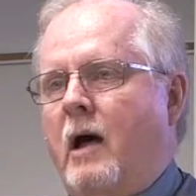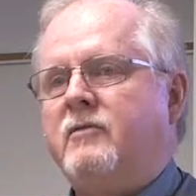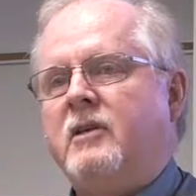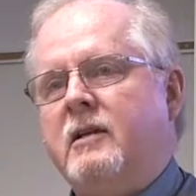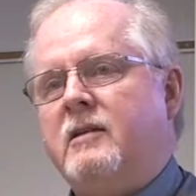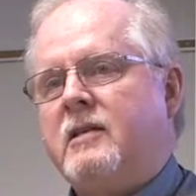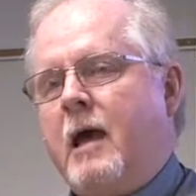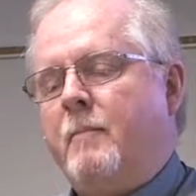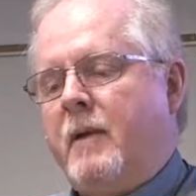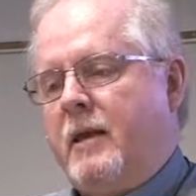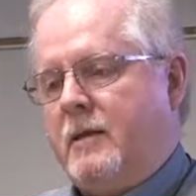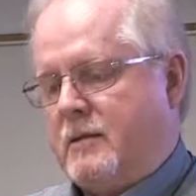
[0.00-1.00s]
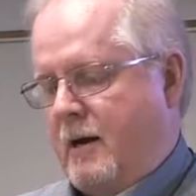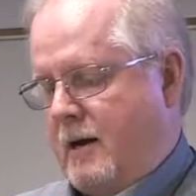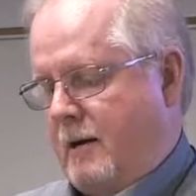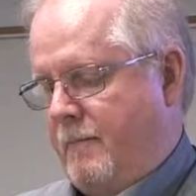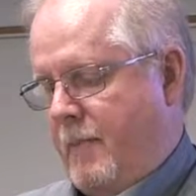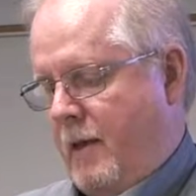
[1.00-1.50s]
I've seen this happen many a
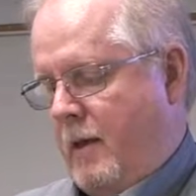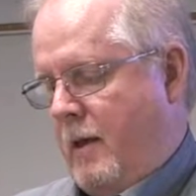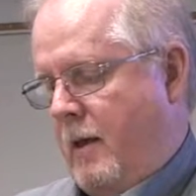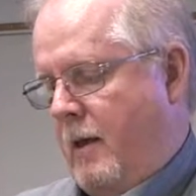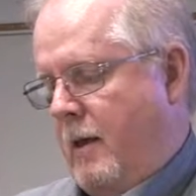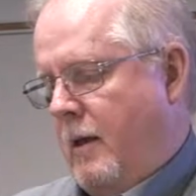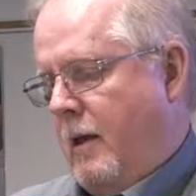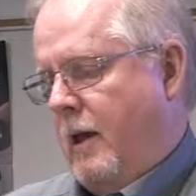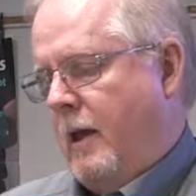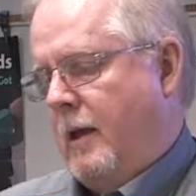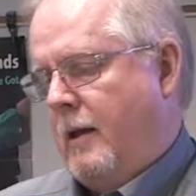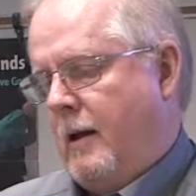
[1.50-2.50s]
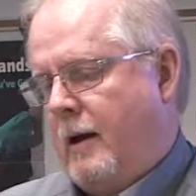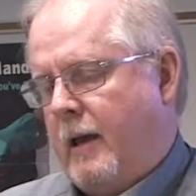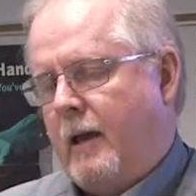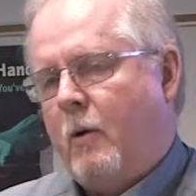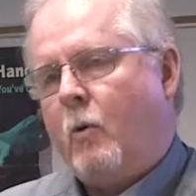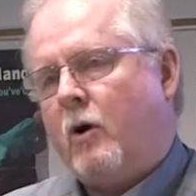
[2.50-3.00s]
time, and
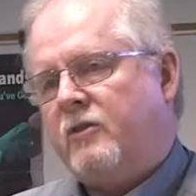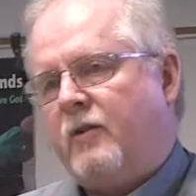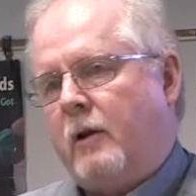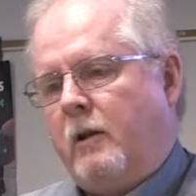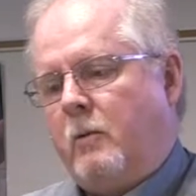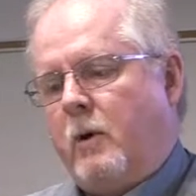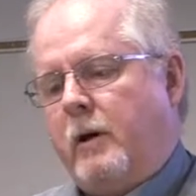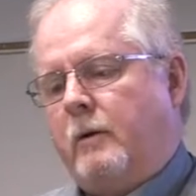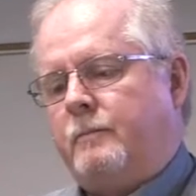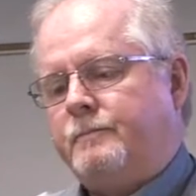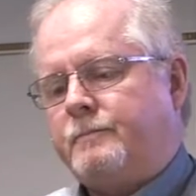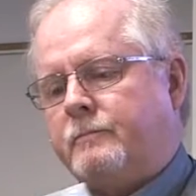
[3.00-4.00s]
it works fairly well.